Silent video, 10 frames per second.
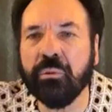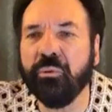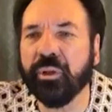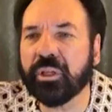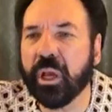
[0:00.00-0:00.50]
the
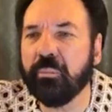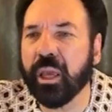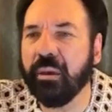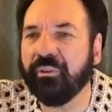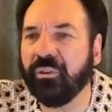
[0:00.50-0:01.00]
move, it's
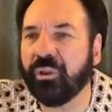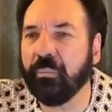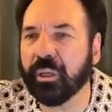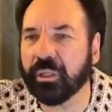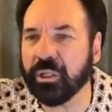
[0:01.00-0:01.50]
coming,
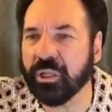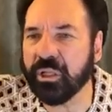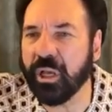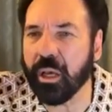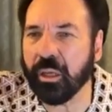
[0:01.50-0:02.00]
everything, but
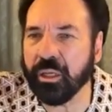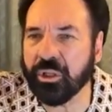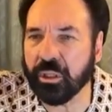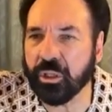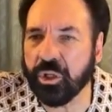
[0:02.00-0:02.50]
it's a
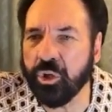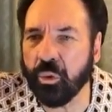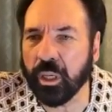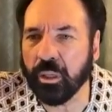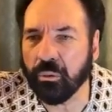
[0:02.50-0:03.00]
sign. He said the
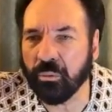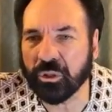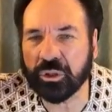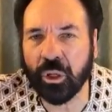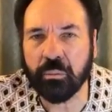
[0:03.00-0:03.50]
joy
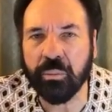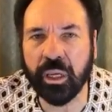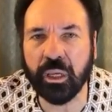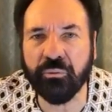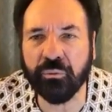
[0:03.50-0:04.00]
will
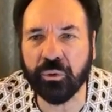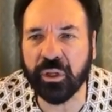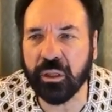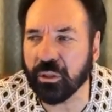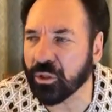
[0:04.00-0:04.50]
start breaking
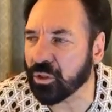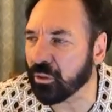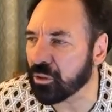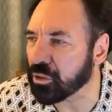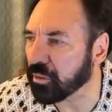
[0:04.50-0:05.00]
forth in the
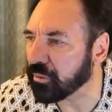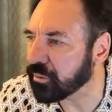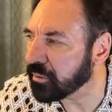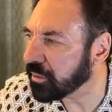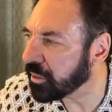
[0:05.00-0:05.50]

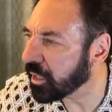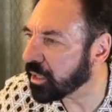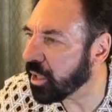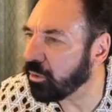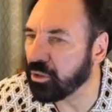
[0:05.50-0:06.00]
church.
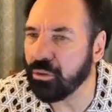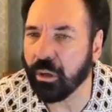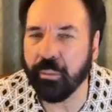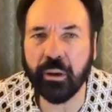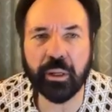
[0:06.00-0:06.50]
Go
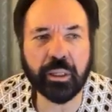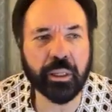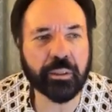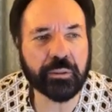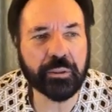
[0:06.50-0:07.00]
to
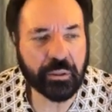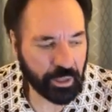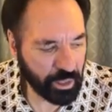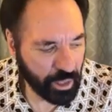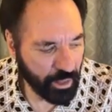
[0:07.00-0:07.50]
America
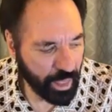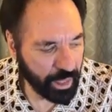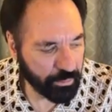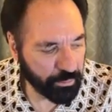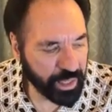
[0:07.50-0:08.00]

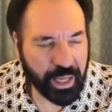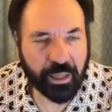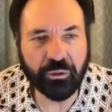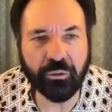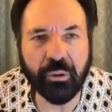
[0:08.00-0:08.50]
and
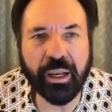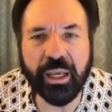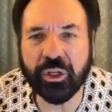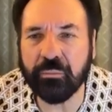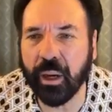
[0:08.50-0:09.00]
begin to
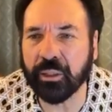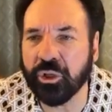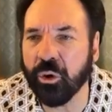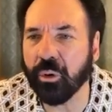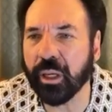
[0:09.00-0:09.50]
release
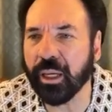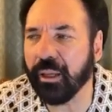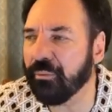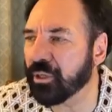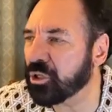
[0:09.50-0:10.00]
my
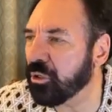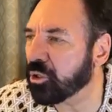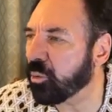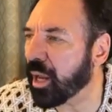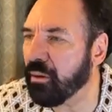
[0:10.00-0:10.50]
joy in the
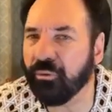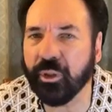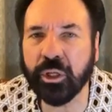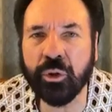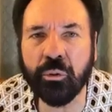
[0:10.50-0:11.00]
church
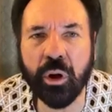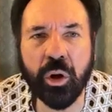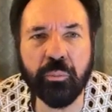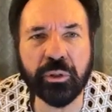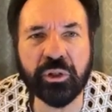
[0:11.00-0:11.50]
wherever the
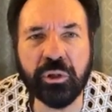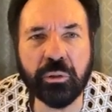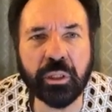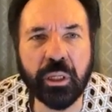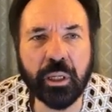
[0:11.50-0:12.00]
door opens.
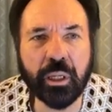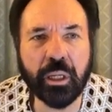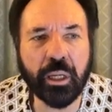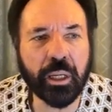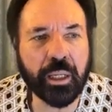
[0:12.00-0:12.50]
Do it.
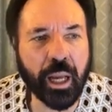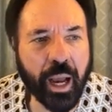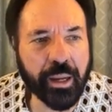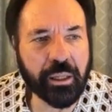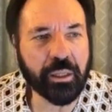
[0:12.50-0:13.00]

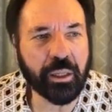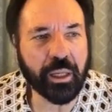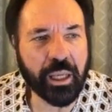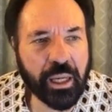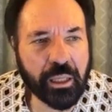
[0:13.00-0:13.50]
And I
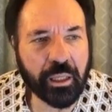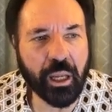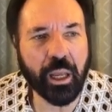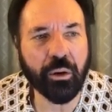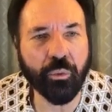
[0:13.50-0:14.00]
did, and he
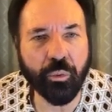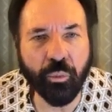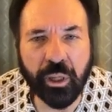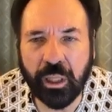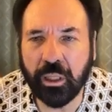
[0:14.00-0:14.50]
did, and
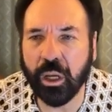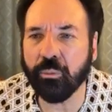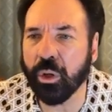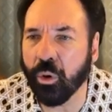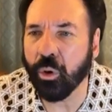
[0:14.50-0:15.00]
we
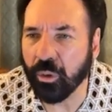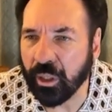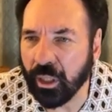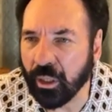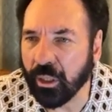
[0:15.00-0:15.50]
did, and we
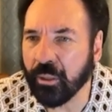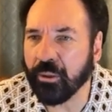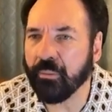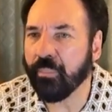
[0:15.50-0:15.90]
all did.